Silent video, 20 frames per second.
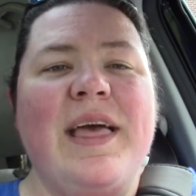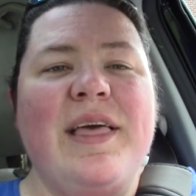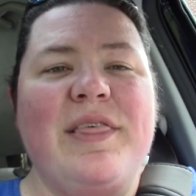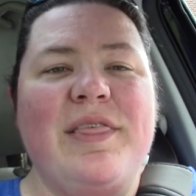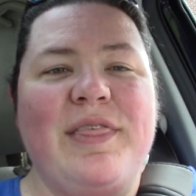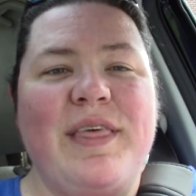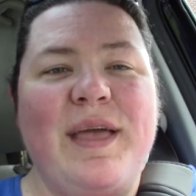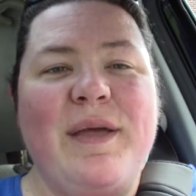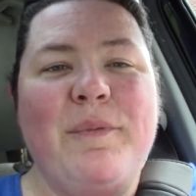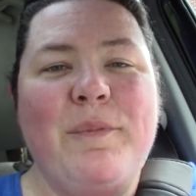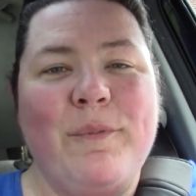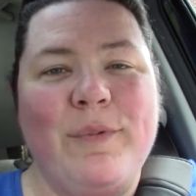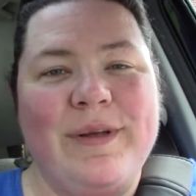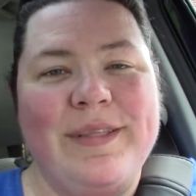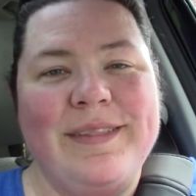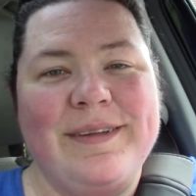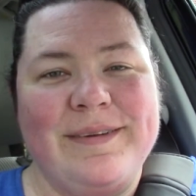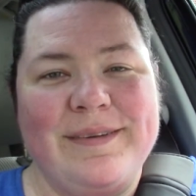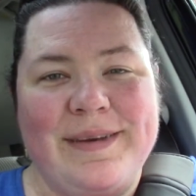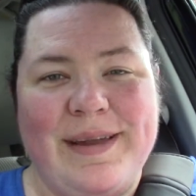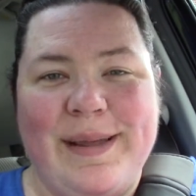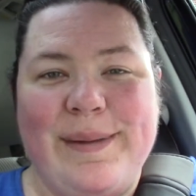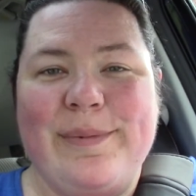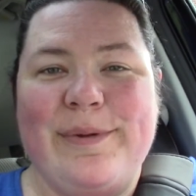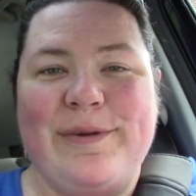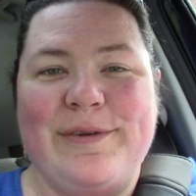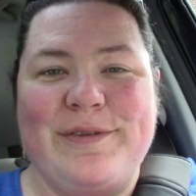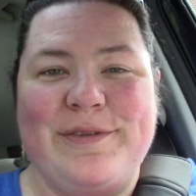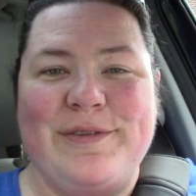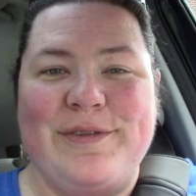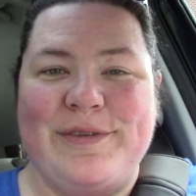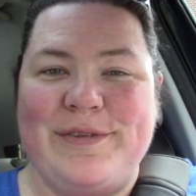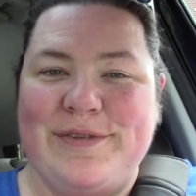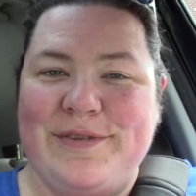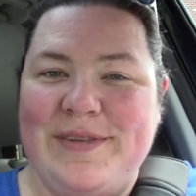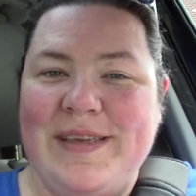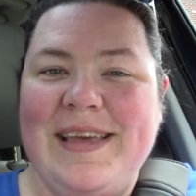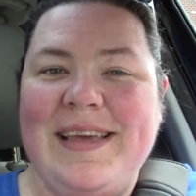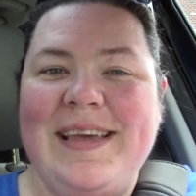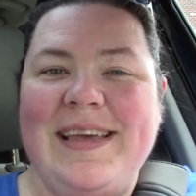they want their neighbors to
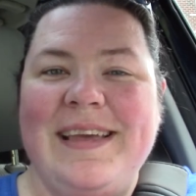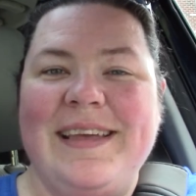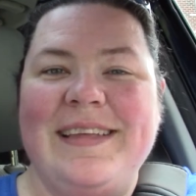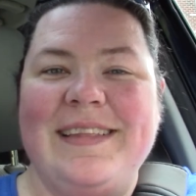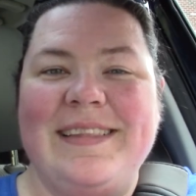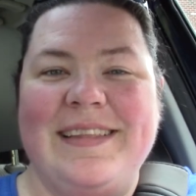see